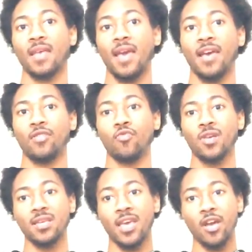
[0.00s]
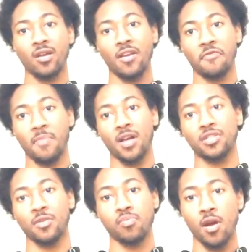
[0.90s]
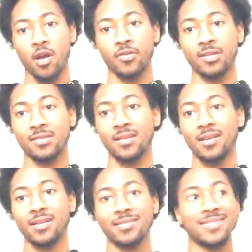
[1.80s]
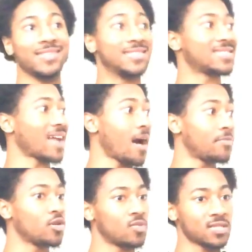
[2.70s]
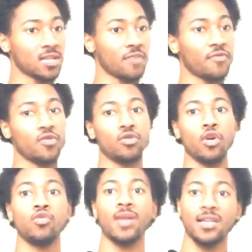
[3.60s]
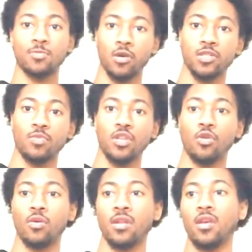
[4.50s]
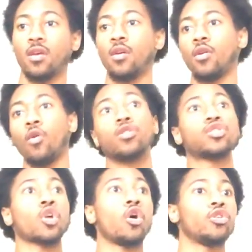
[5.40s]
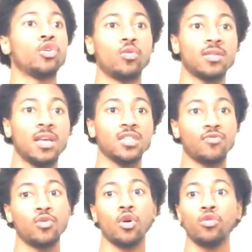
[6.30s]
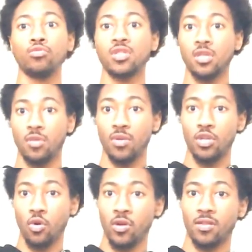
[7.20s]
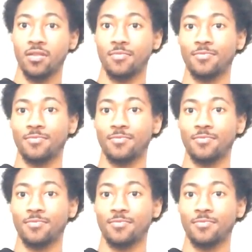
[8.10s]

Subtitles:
and really care enough about your progress to stop doing stuff if you know you're not supposed to be doing it, or start doing things if you know you should be doing them.